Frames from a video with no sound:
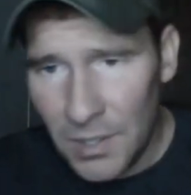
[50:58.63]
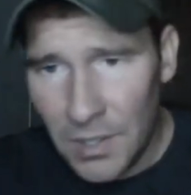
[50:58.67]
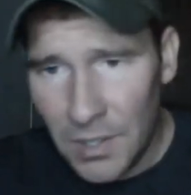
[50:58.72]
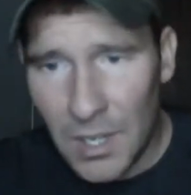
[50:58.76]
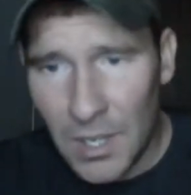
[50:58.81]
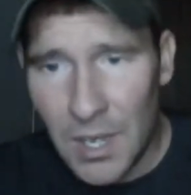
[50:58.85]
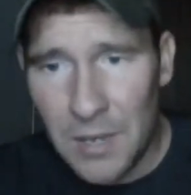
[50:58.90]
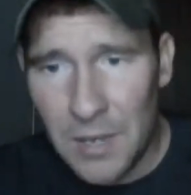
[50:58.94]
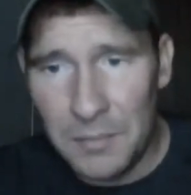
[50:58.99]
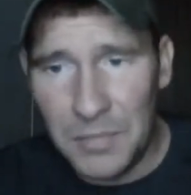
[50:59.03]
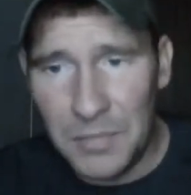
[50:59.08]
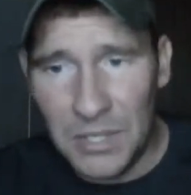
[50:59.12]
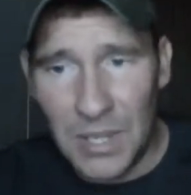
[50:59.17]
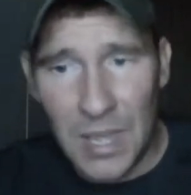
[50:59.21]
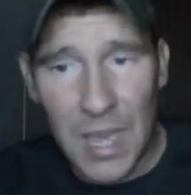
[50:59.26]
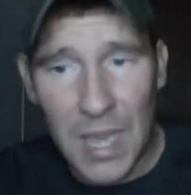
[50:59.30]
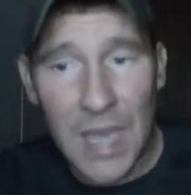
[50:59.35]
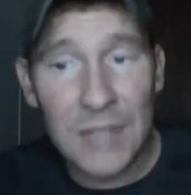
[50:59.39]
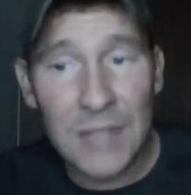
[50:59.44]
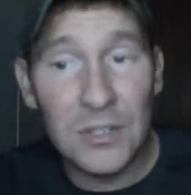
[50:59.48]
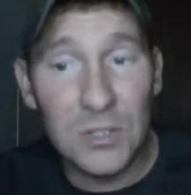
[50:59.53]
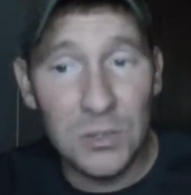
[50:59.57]
But yeah,
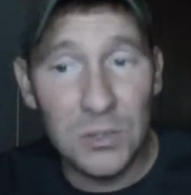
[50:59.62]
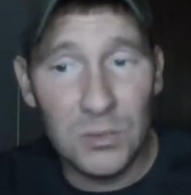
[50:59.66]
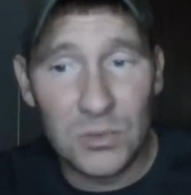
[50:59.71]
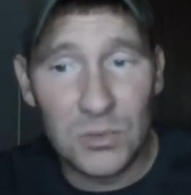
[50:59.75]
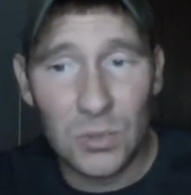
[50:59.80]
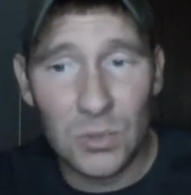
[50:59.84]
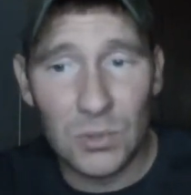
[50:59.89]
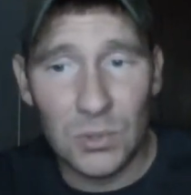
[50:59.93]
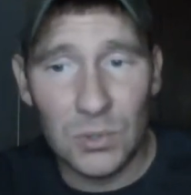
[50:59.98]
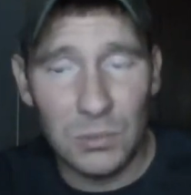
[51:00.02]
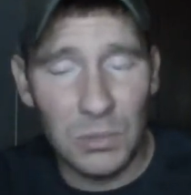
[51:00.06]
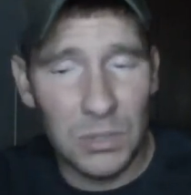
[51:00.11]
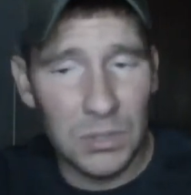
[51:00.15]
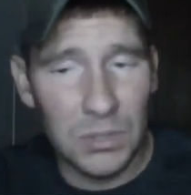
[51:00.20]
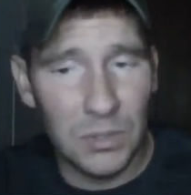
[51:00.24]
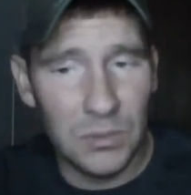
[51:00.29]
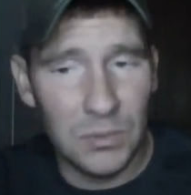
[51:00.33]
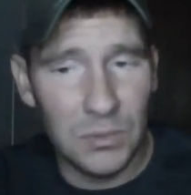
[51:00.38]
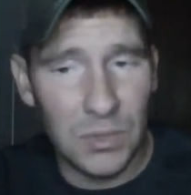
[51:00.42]
I do truly believe,